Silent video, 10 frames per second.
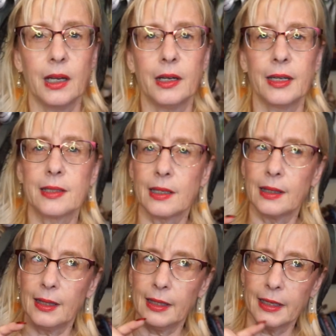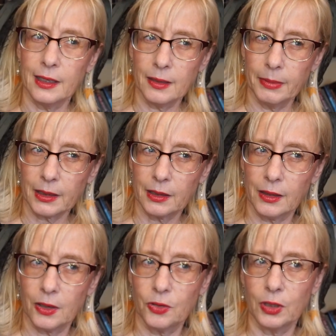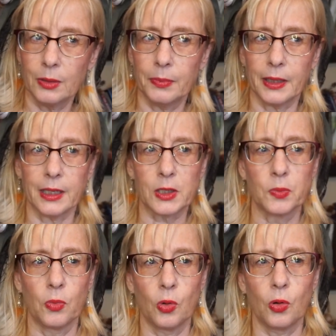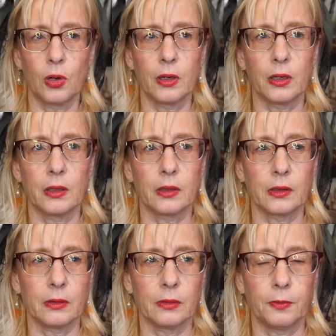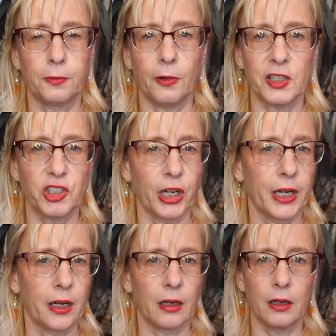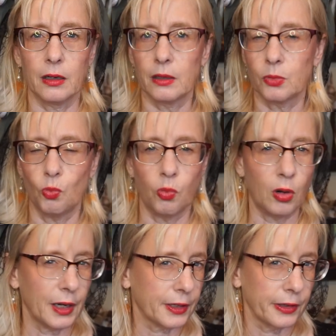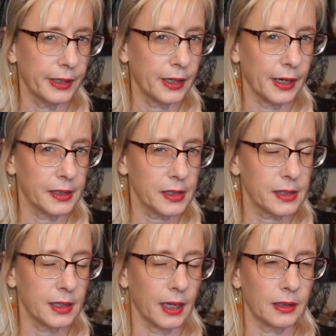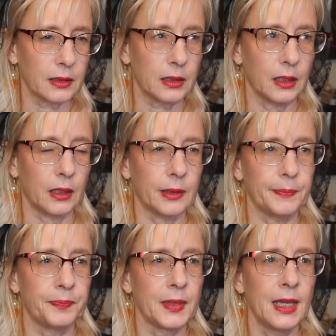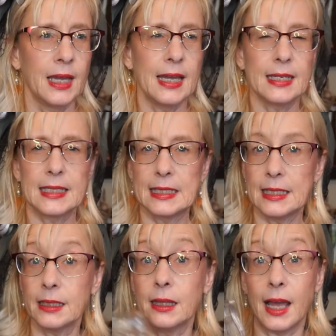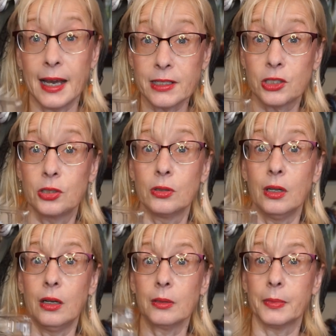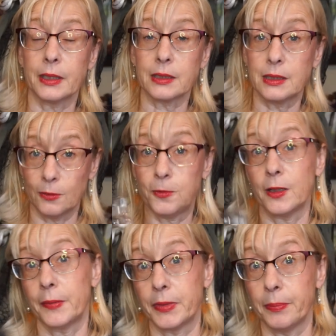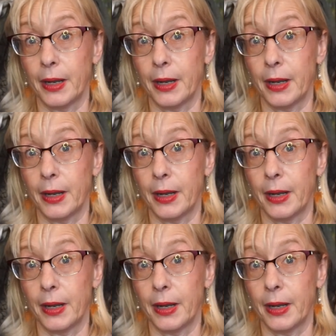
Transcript: uh, it's a little bit cologne but it's more fresh air, watery kind of scent. Um, it didn't last too long, but it did fill up the